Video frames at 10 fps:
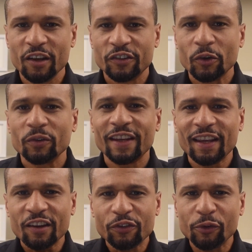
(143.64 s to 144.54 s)
So, take
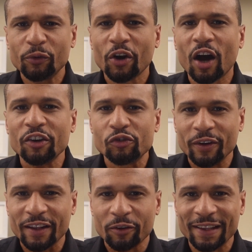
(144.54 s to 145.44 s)
us through non
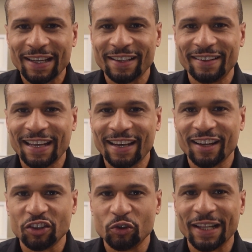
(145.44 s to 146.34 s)
drilling related data
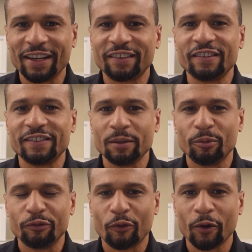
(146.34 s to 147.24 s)
you like to see
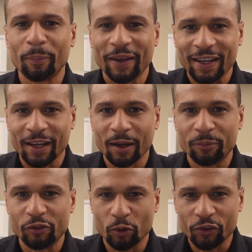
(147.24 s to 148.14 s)
before picking up
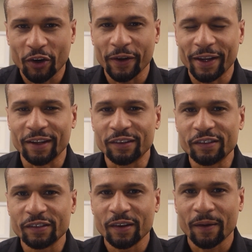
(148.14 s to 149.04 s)
drill targets.